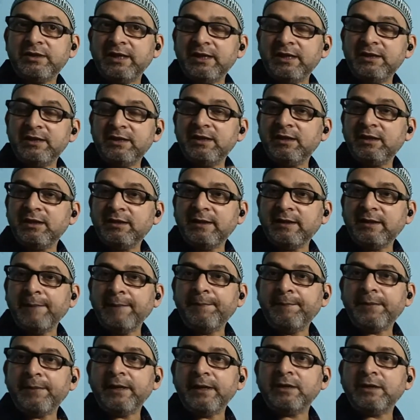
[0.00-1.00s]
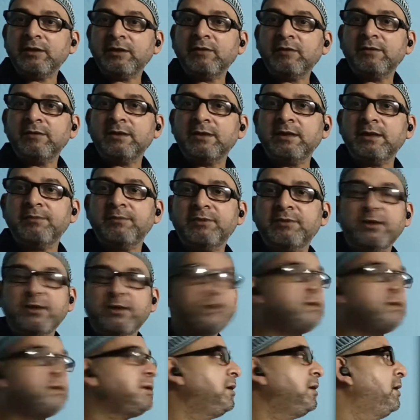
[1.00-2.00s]
change the temperature of the
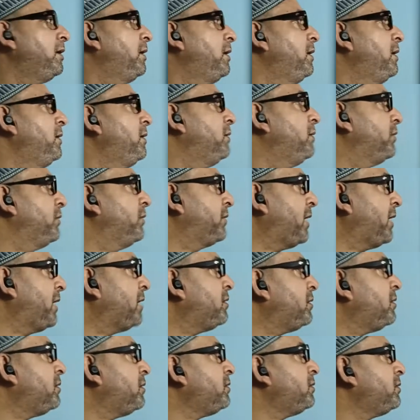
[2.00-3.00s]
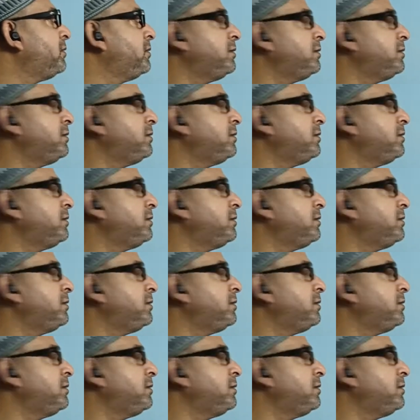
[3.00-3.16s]
substance, rather